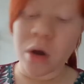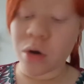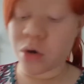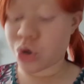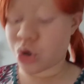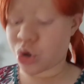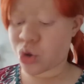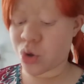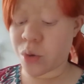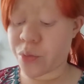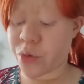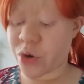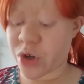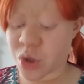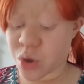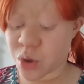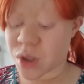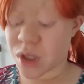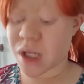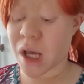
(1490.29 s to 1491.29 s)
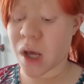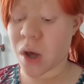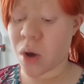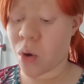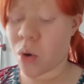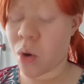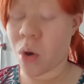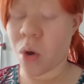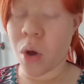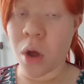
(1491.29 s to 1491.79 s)
I got strawberries on
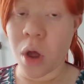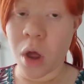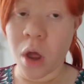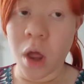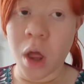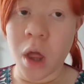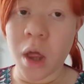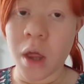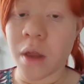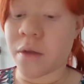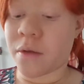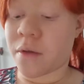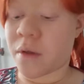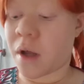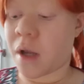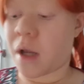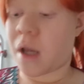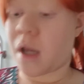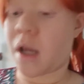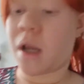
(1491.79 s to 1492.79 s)
sale, so